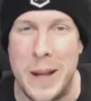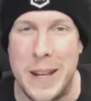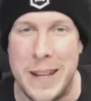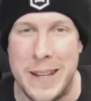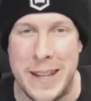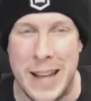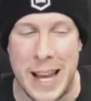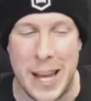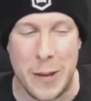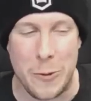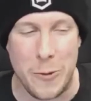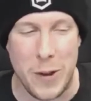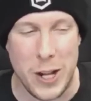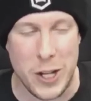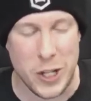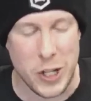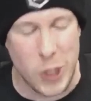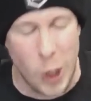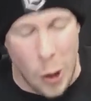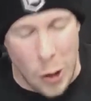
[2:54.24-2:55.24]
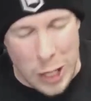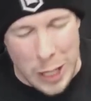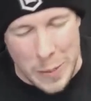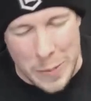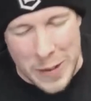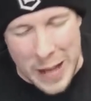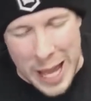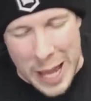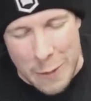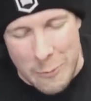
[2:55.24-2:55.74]
Night Witch.
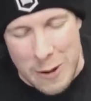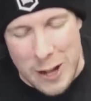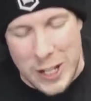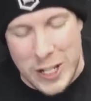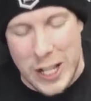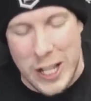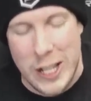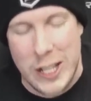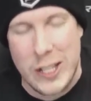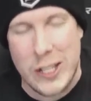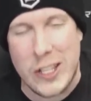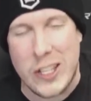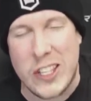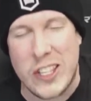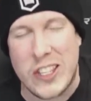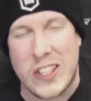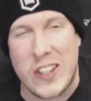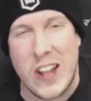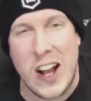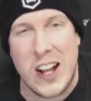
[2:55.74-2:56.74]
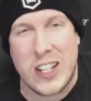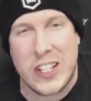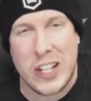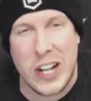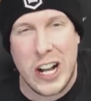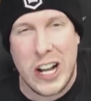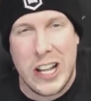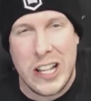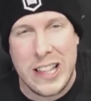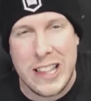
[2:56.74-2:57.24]
Golem Night Witch is such
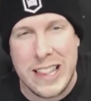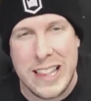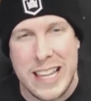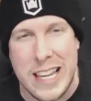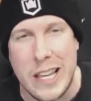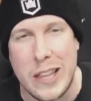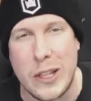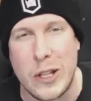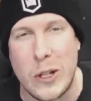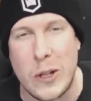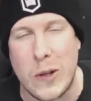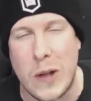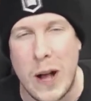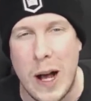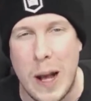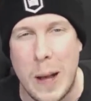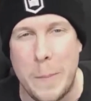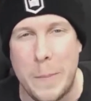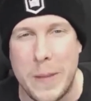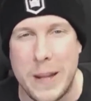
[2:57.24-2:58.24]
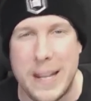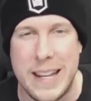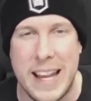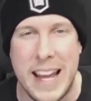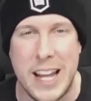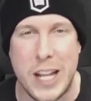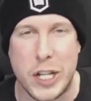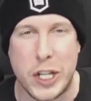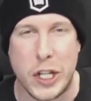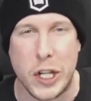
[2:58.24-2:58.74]
a lethal
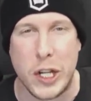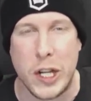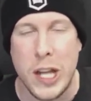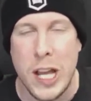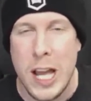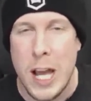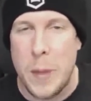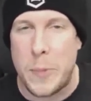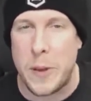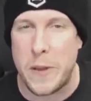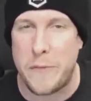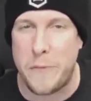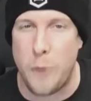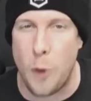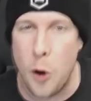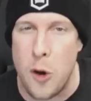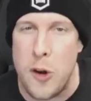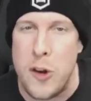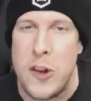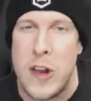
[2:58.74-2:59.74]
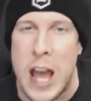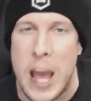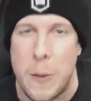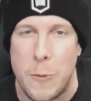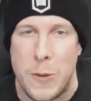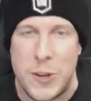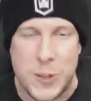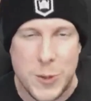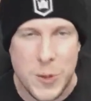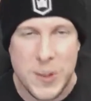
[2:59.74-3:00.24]
combination. Before Night
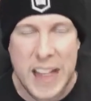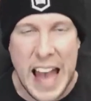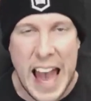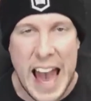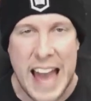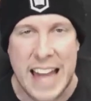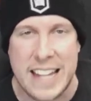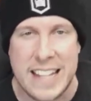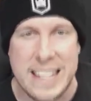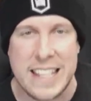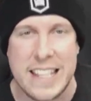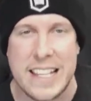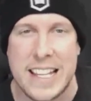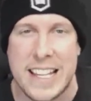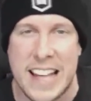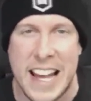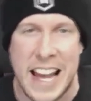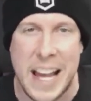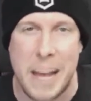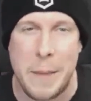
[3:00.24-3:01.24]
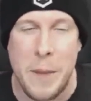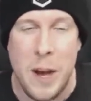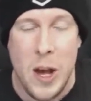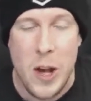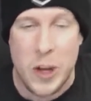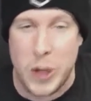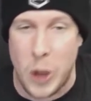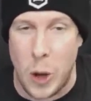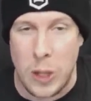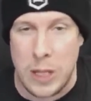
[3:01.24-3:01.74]
Witch was added to the game,
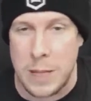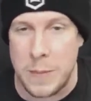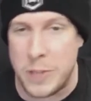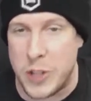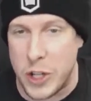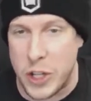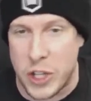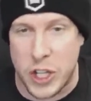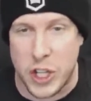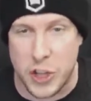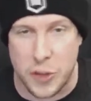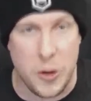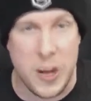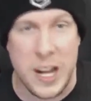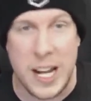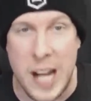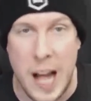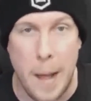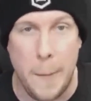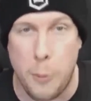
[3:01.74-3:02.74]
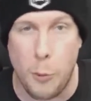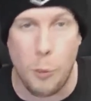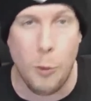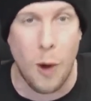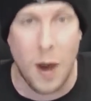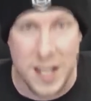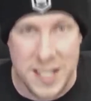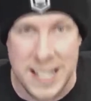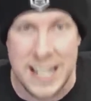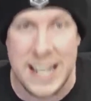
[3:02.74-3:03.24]
Golem just straight up
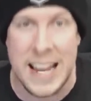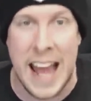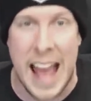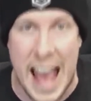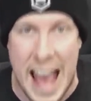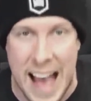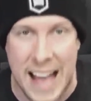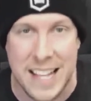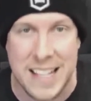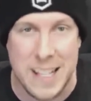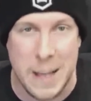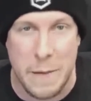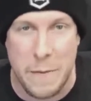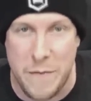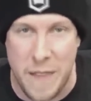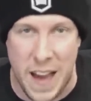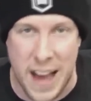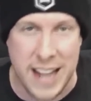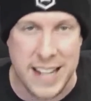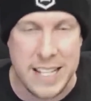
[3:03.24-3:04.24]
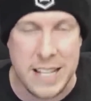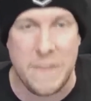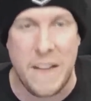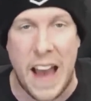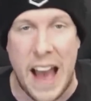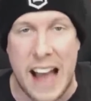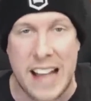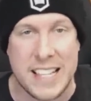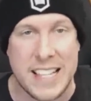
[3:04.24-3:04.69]
wasn't as effective as